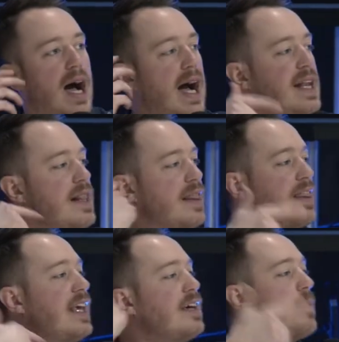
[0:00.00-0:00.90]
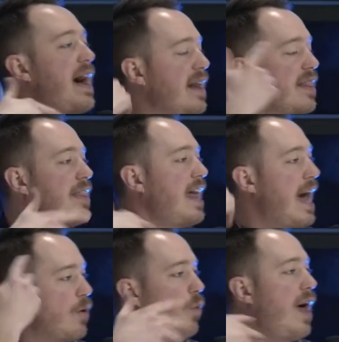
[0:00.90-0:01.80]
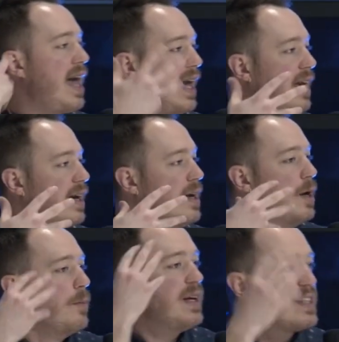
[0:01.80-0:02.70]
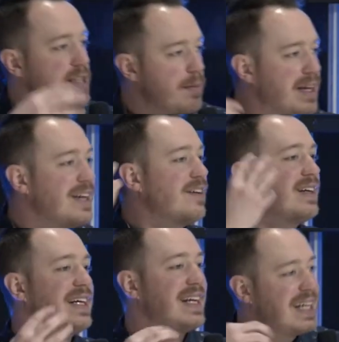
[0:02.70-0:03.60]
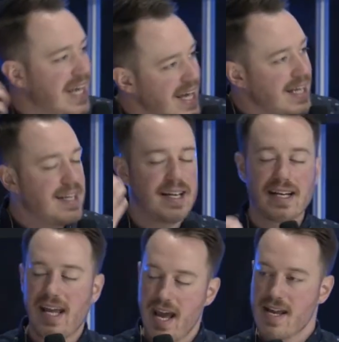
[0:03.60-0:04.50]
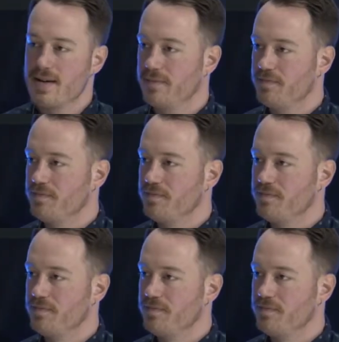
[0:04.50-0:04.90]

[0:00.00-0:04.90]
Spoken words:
I didn't think about it that way because I'm hearing it again and again.